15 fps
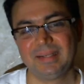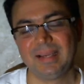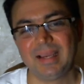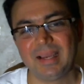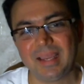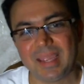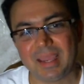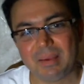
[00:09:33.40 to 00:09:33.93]

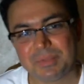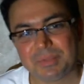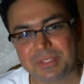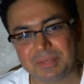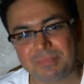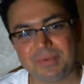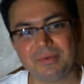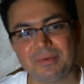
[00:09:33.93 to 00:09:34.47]
I am
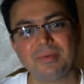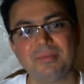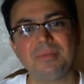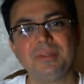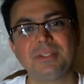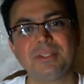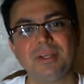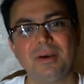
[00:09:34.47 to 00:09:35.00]
separate from
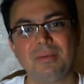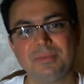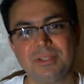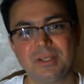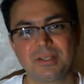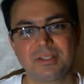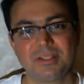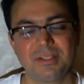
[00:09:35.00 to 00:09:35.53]
these
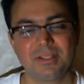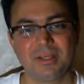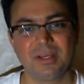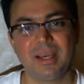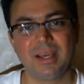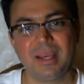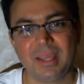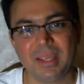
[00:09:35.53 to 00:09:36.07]
objects.
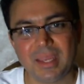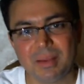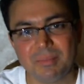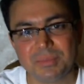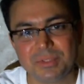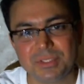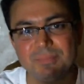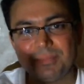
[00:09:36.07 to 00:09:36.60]
I
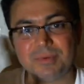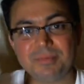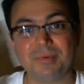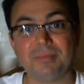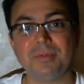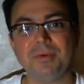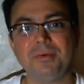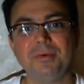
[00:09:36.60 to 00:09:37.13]
am separate
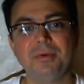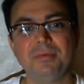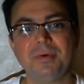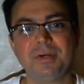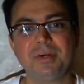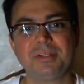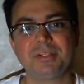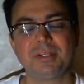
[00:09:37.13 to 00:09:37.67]
from the
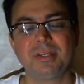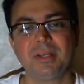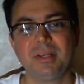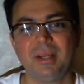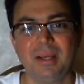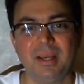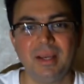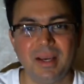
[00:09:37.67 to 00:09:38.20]
universe.
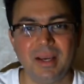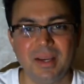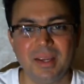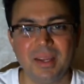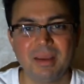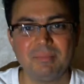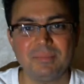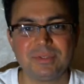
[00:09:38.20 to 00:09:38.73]
I
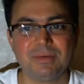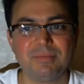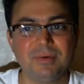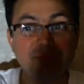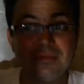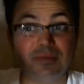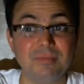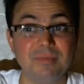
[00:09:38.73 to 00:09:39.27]
am
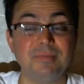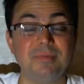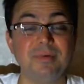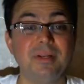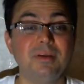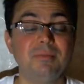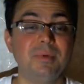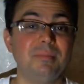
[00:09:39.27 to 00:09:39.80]
separate from
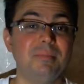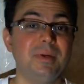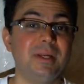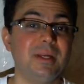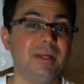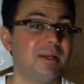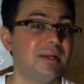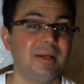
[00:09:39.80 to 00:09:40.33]
different human
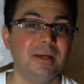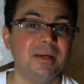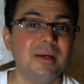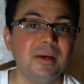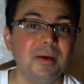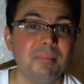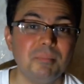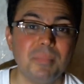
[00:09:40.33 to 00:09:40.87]
beings.
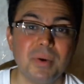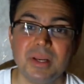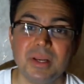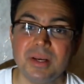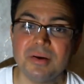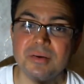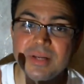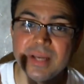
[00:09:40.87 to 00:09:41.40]
But
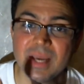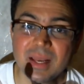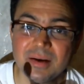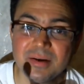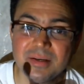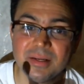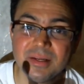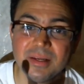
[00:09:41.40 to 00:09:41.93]
in
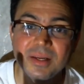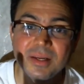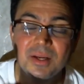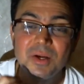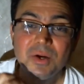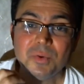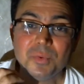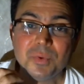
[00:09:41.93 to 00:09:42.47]
reality,
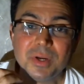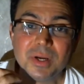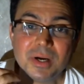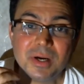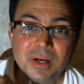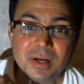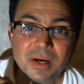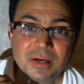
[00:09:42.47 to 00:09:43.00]
we
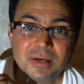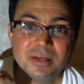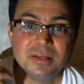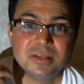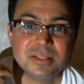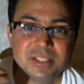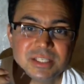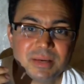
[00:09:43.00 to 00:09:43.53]
are not
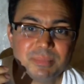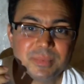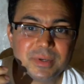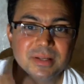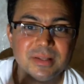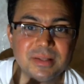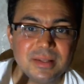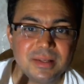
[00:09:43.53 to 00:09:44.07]

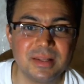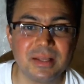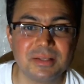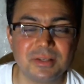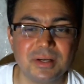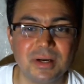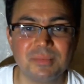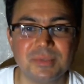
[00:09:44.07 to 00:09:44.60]
separate.
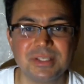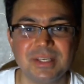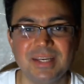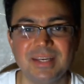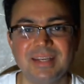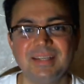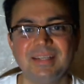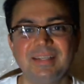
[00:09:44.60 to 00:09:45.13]
That's what I'm saying.